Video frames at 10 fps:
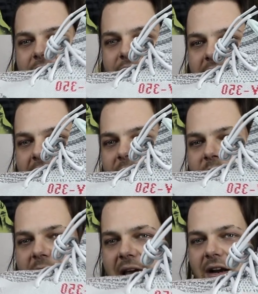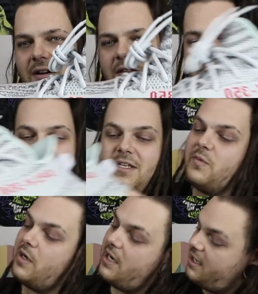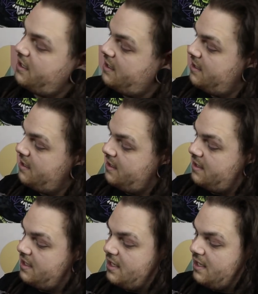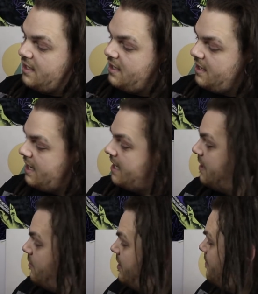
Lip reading: flamed pattern through this part, and they weren't